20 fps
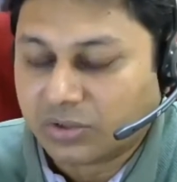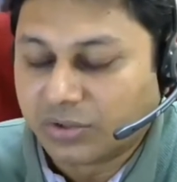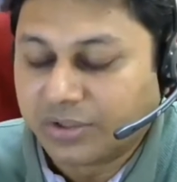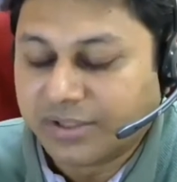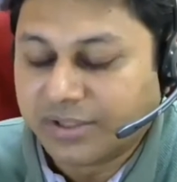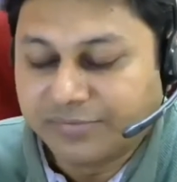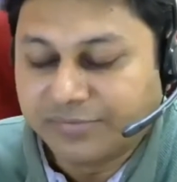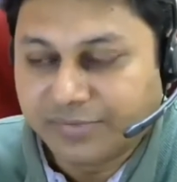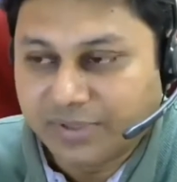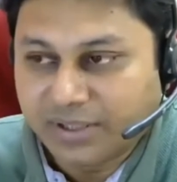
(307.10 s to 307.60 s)

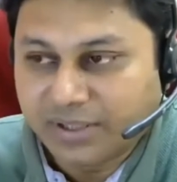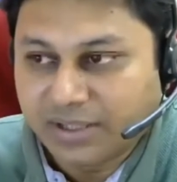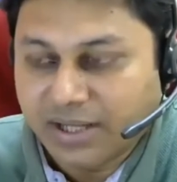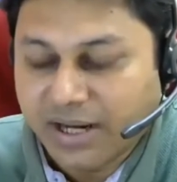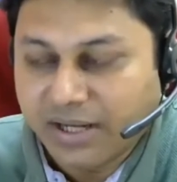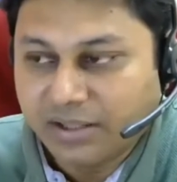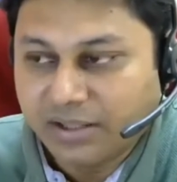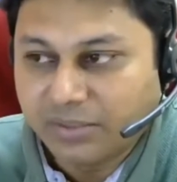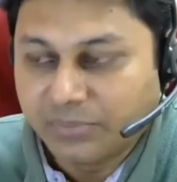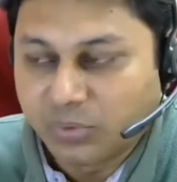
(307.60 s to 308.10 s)
So different
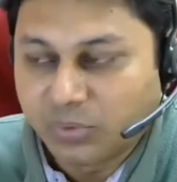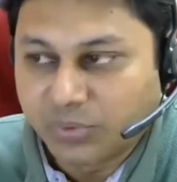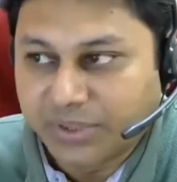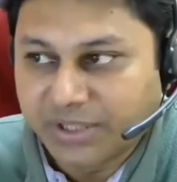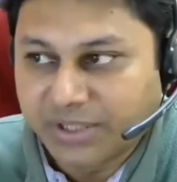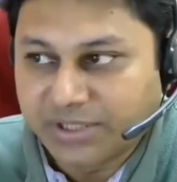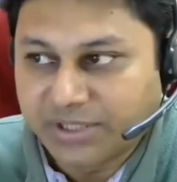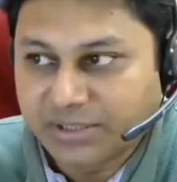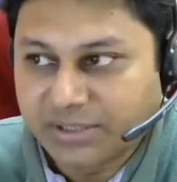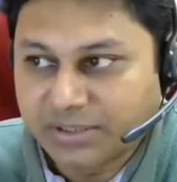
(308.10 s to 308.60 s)
kind of
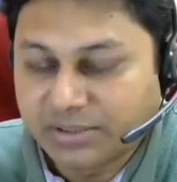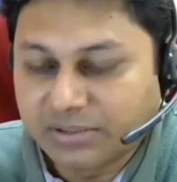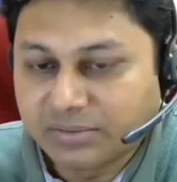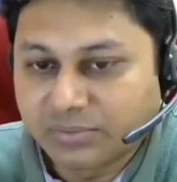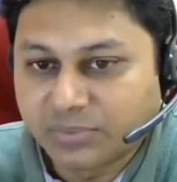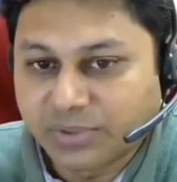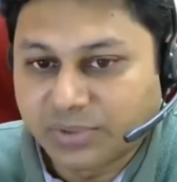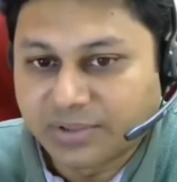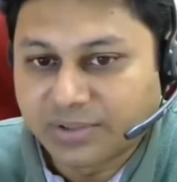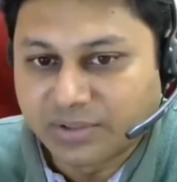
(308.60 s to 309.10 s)
notation
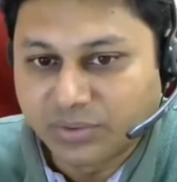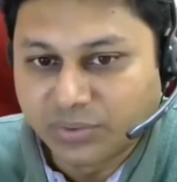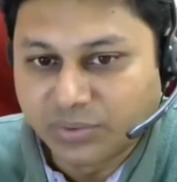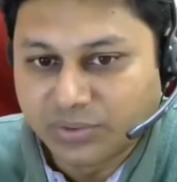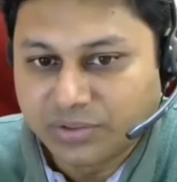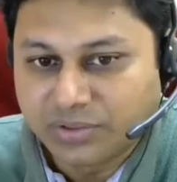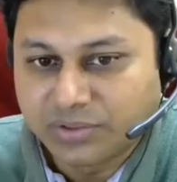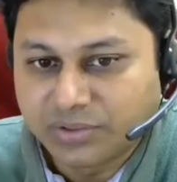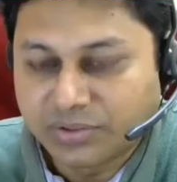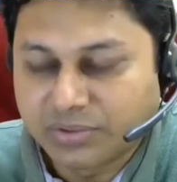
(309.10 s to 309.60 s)
was
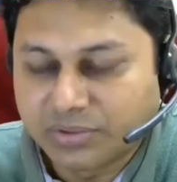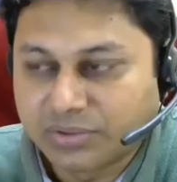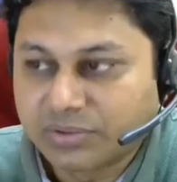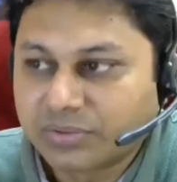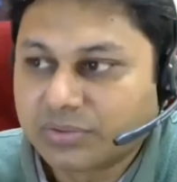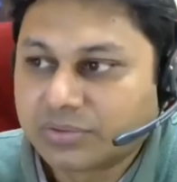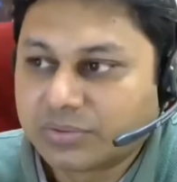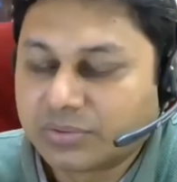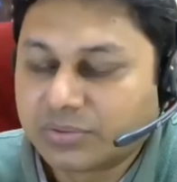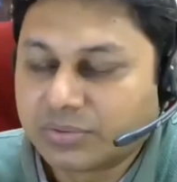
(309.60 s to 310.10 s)
used.
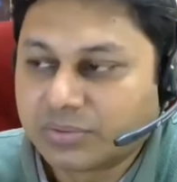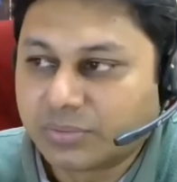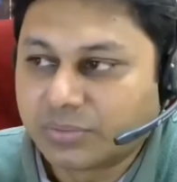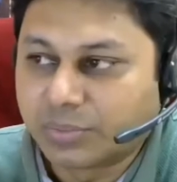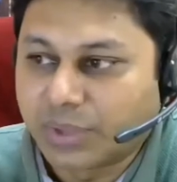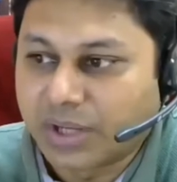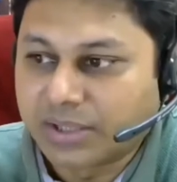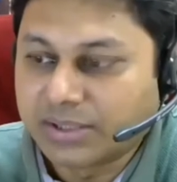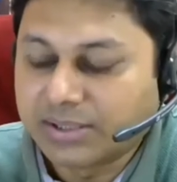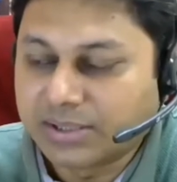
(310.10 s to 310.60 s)

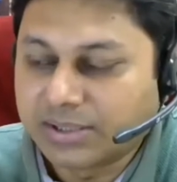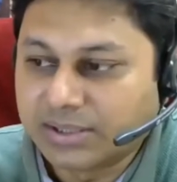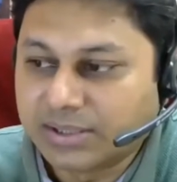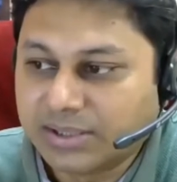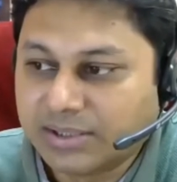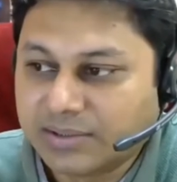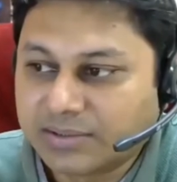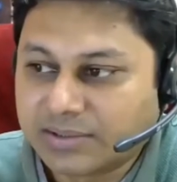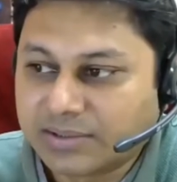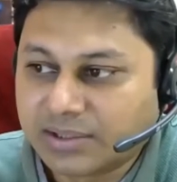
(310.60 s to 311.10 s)
One
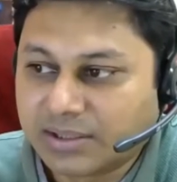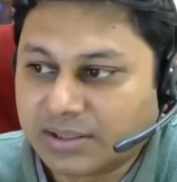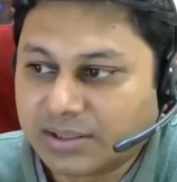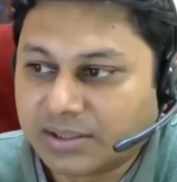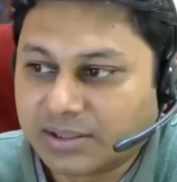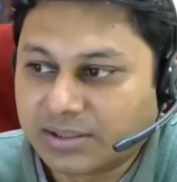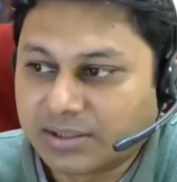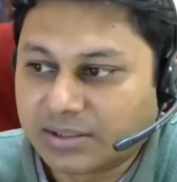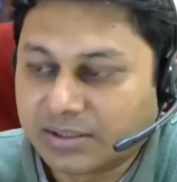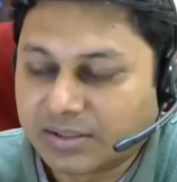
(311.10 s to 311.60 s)
is
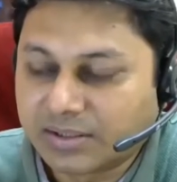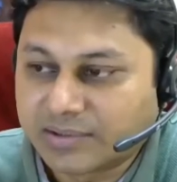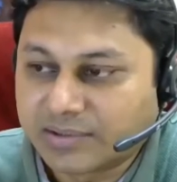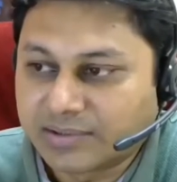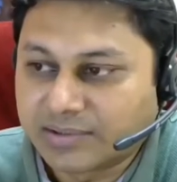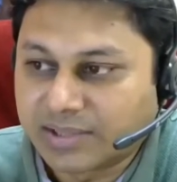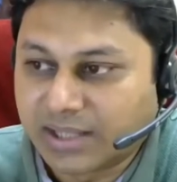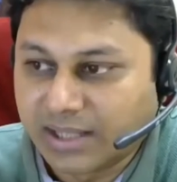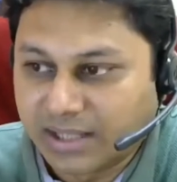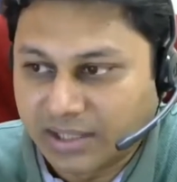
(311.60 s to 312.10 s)
the
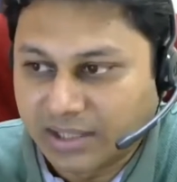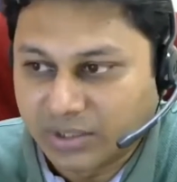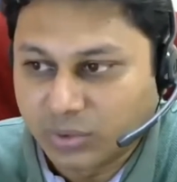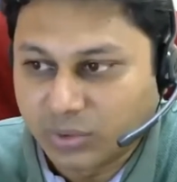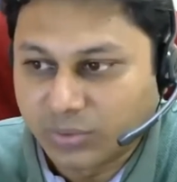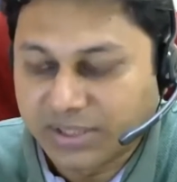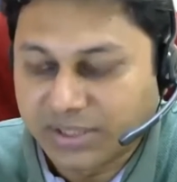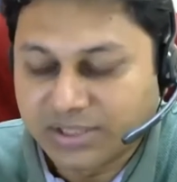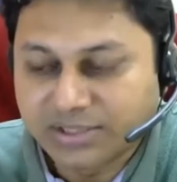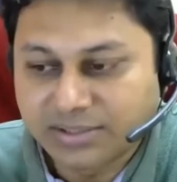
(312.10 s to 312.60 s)
scalar
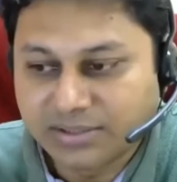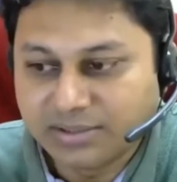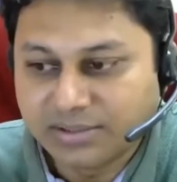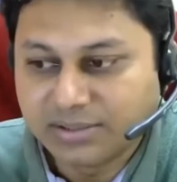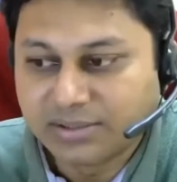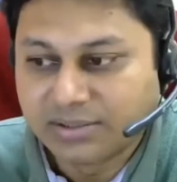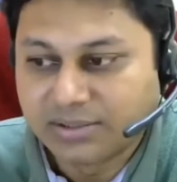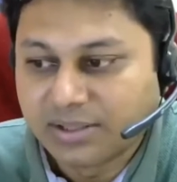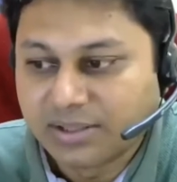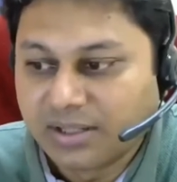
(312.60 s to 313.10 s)
notation,
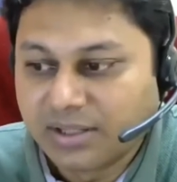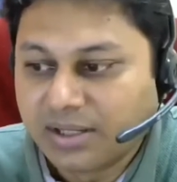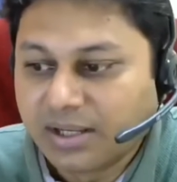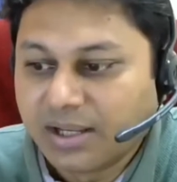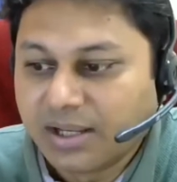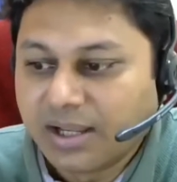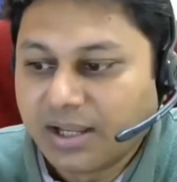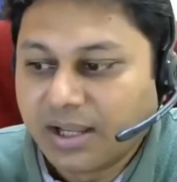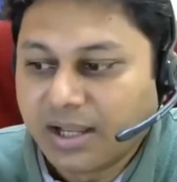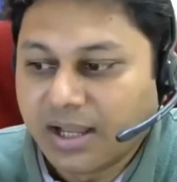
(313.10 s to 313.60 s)

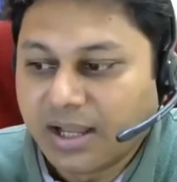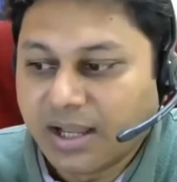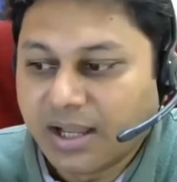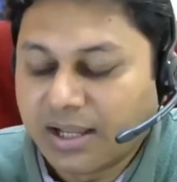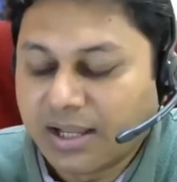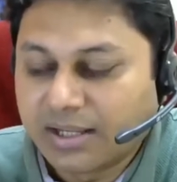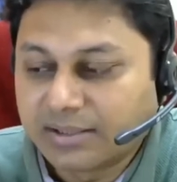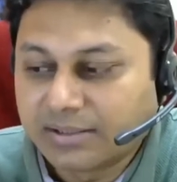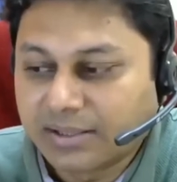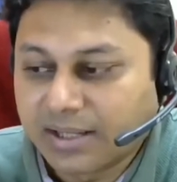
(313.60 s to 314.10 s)

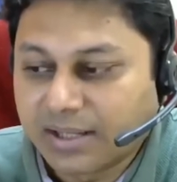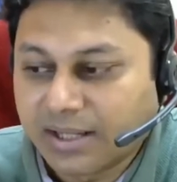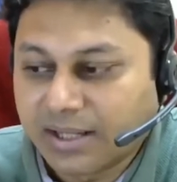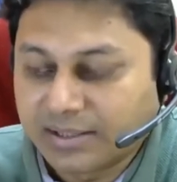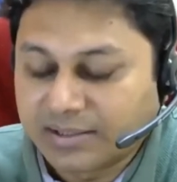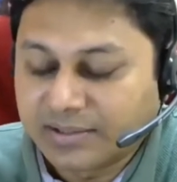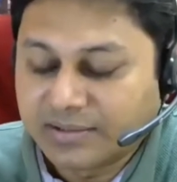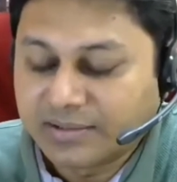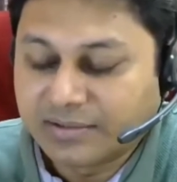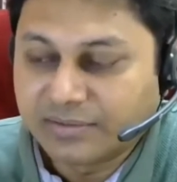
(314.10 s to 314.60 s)
and
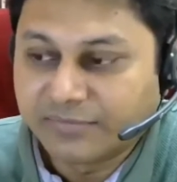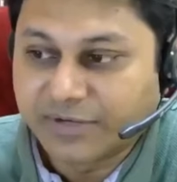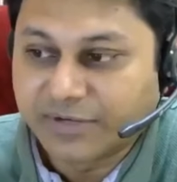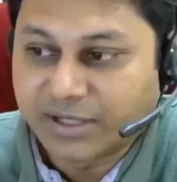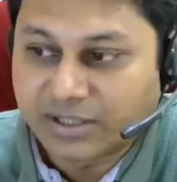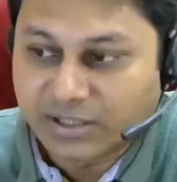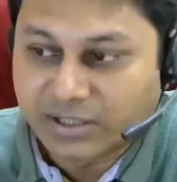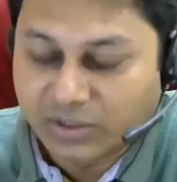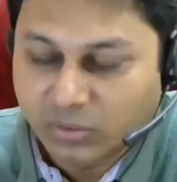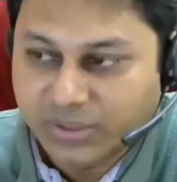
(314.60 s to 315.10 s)
another is the
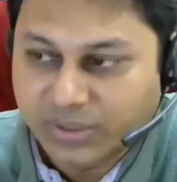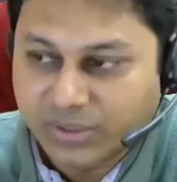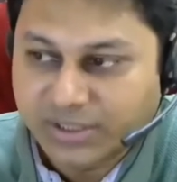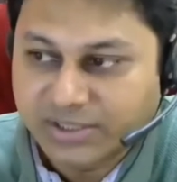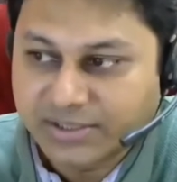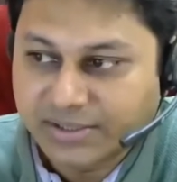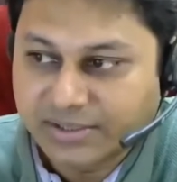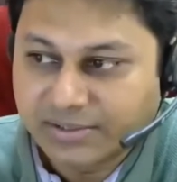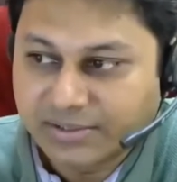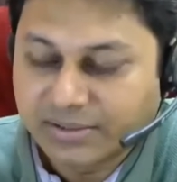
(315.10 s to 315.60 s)
vector
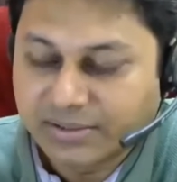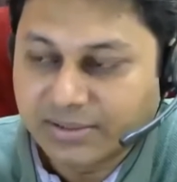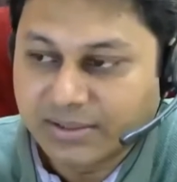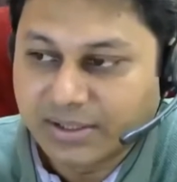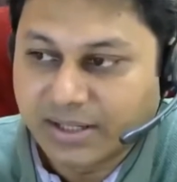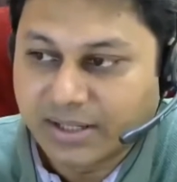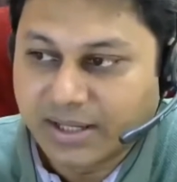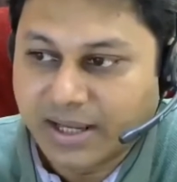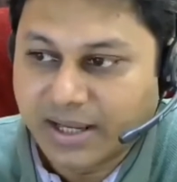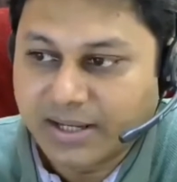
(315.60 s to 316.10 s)
notation,
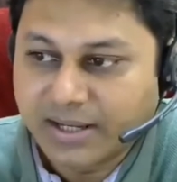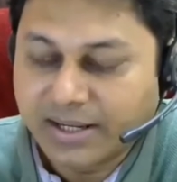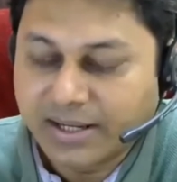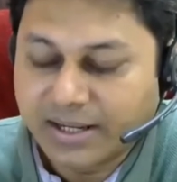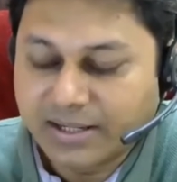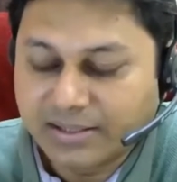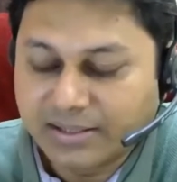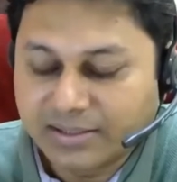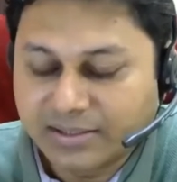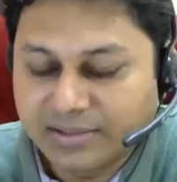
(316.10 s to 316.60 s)
and
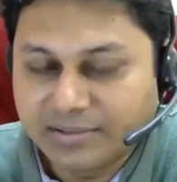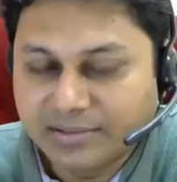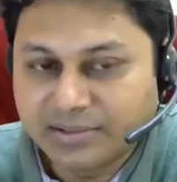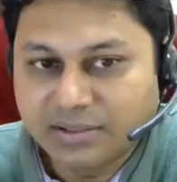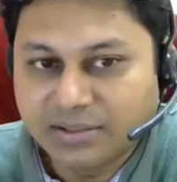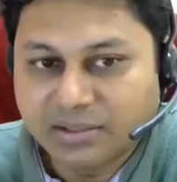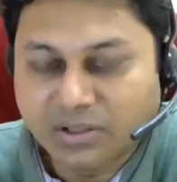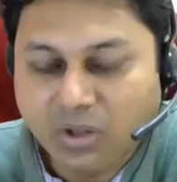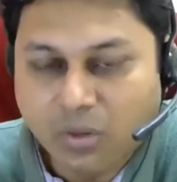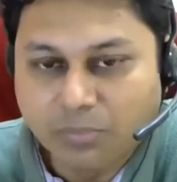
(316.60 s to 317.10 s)
another is
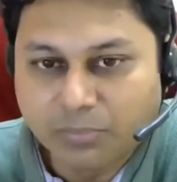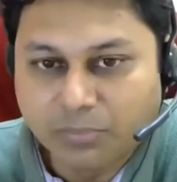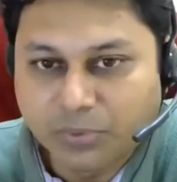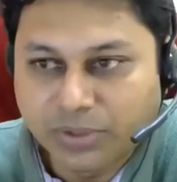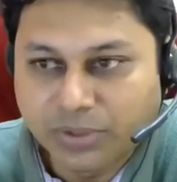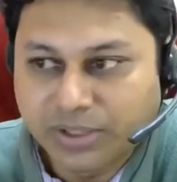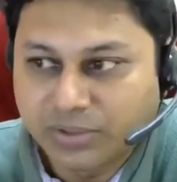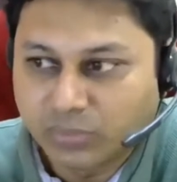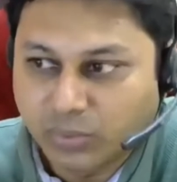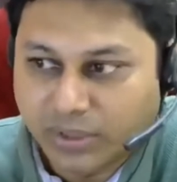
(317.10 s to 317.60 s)
a
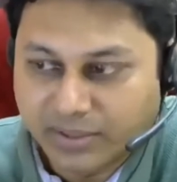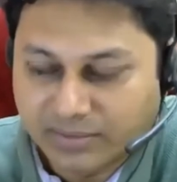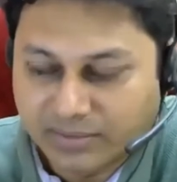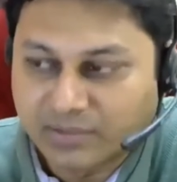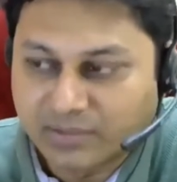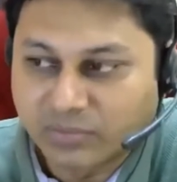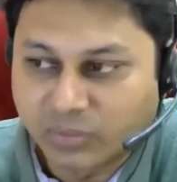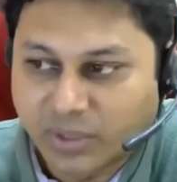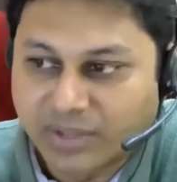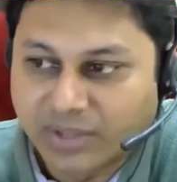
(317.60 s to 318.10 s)
component
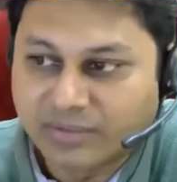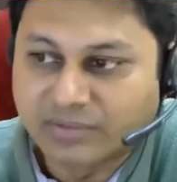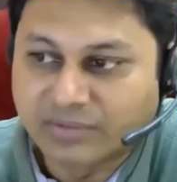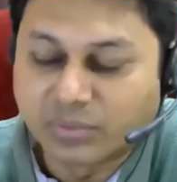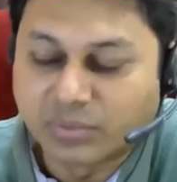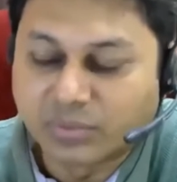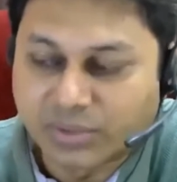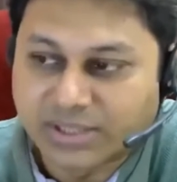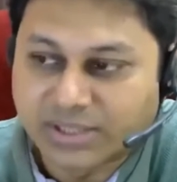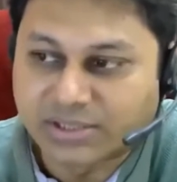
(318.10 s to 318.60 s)
wise
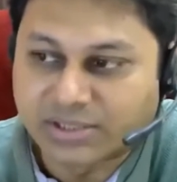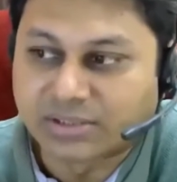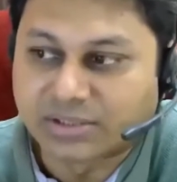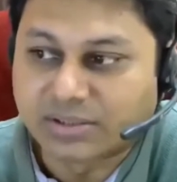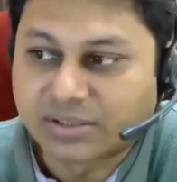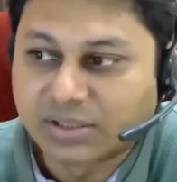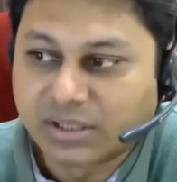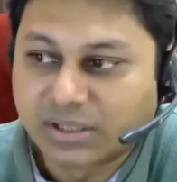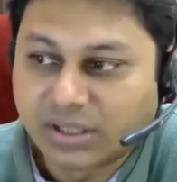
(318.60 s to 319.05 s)
notation.